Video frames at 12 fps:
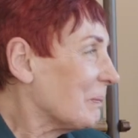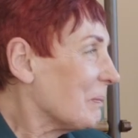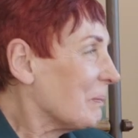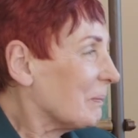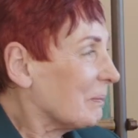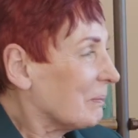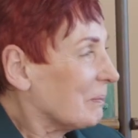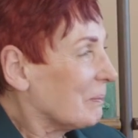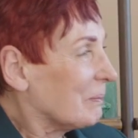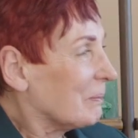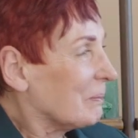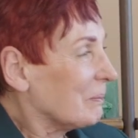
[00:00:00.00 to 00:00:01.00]

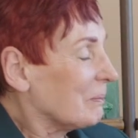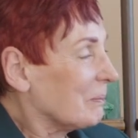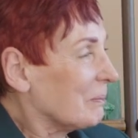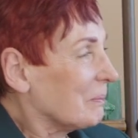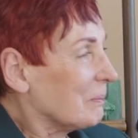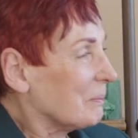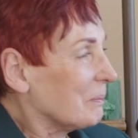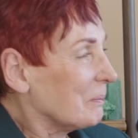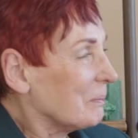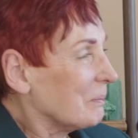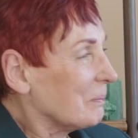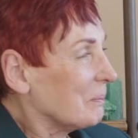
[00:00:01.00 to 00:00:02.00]

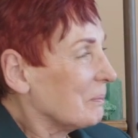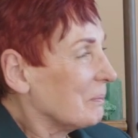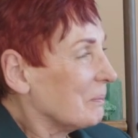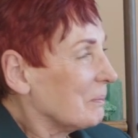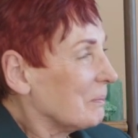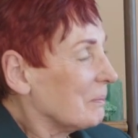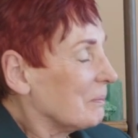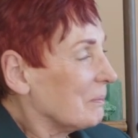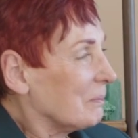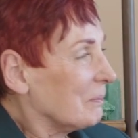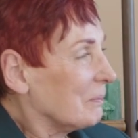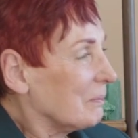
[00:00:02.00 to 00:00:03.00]

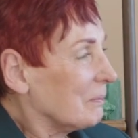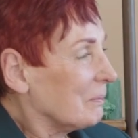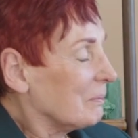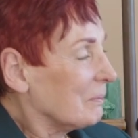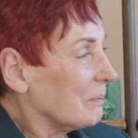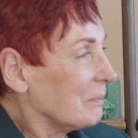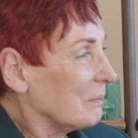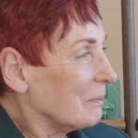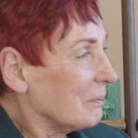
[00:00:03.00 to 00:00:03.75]
(silent)